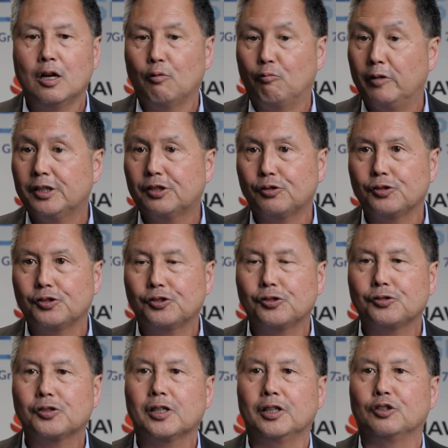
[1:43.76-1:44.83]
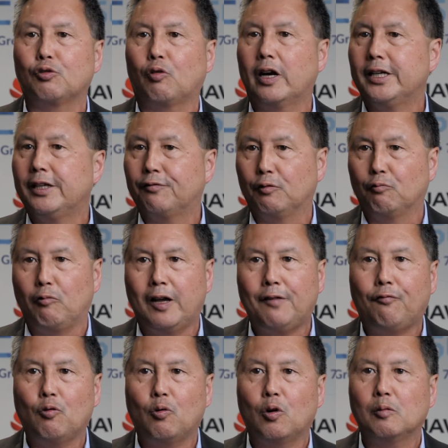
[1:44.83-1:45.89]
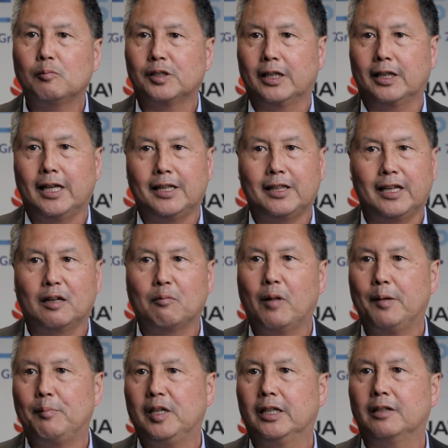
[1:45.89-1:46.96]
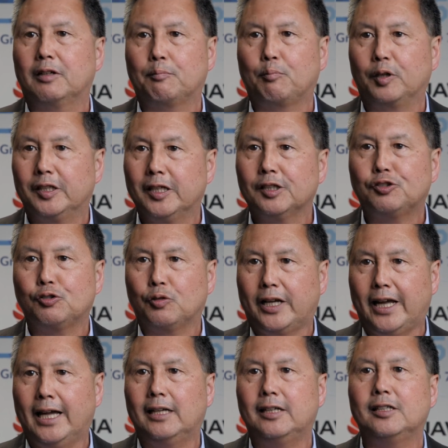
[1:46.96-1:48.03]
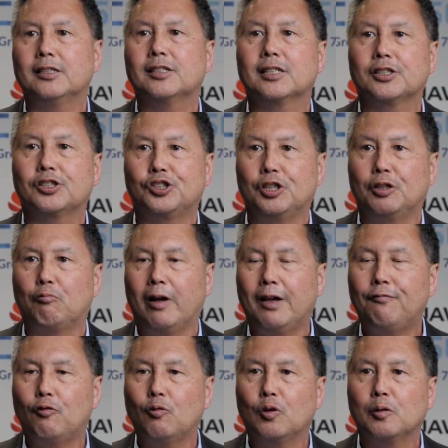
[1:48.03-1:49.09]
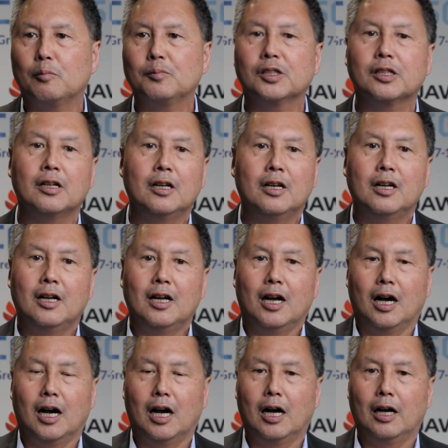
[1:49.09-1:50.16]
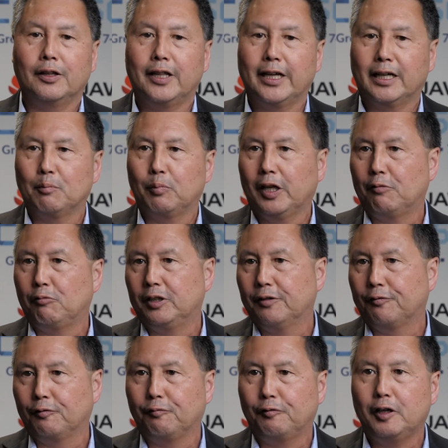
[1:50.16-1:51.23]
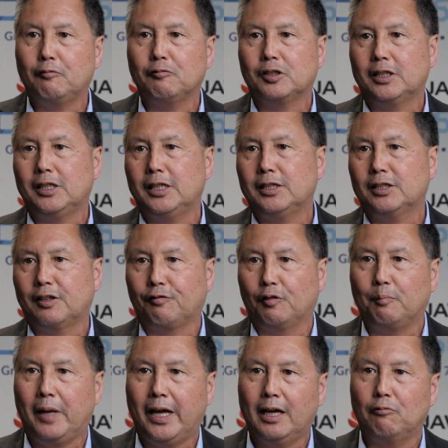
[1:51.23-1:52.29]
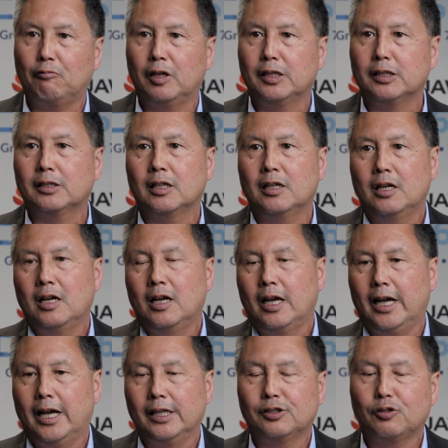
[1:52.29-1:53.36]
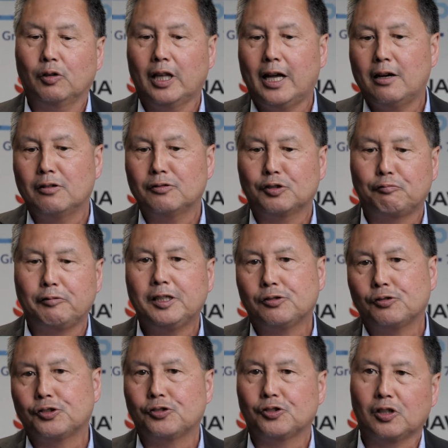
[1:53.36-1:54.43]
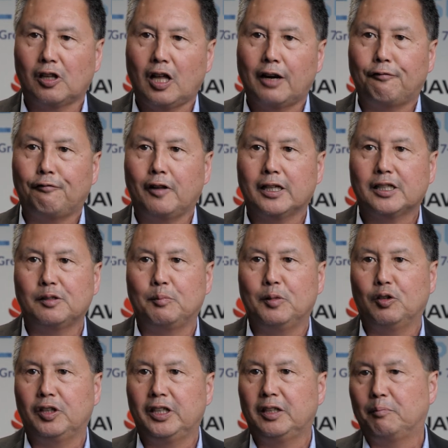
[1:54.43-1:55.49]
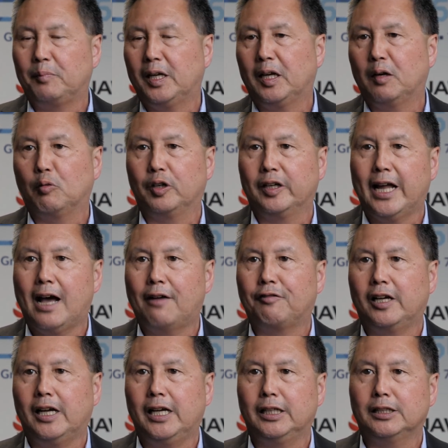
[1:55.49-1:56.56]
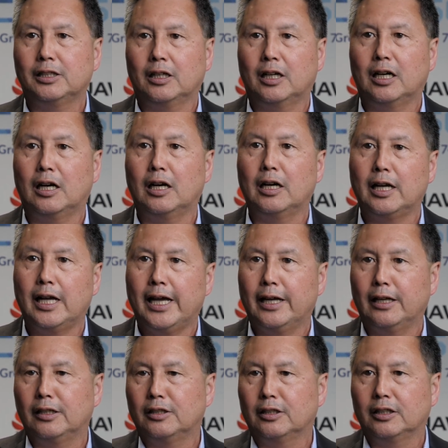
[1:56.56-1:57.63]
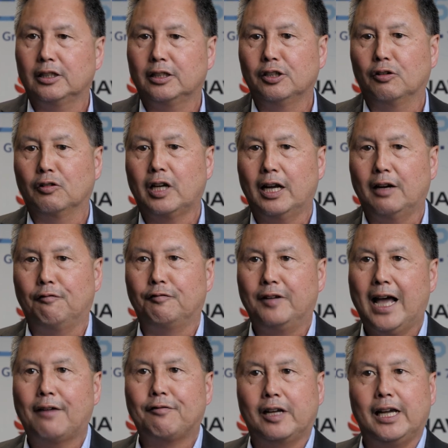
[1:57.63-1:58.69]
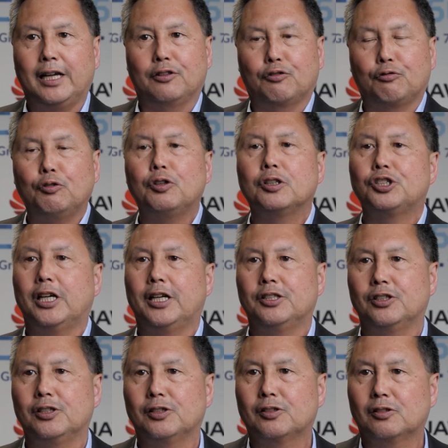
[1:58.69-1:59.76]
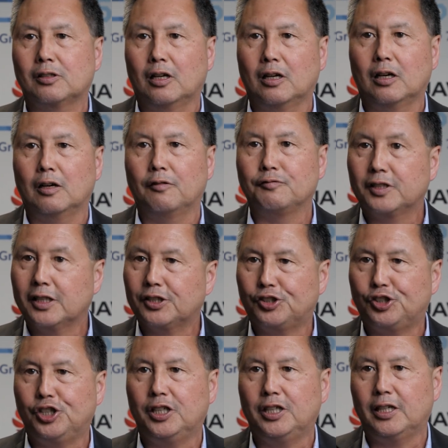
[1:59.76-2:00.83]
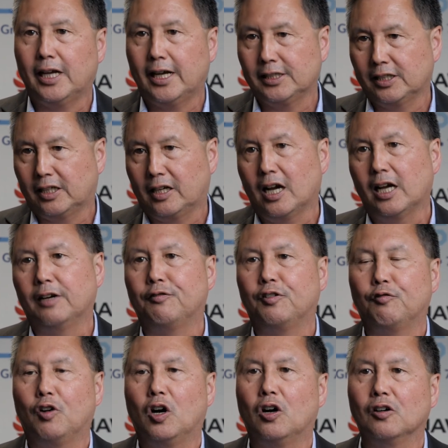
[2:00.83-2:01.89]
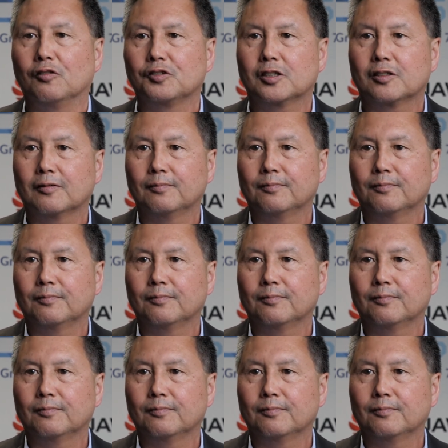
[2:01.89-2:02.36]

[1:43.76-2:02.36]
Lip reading: Researchers can try different waveforms that they think might be potential candidate 6G waveforms. They can play with different frequencies, different bandwidths, and so it allows researchers a lot of flexibility in being able to navigate and kind of navigate through the changes of 6G as it kind of evolves.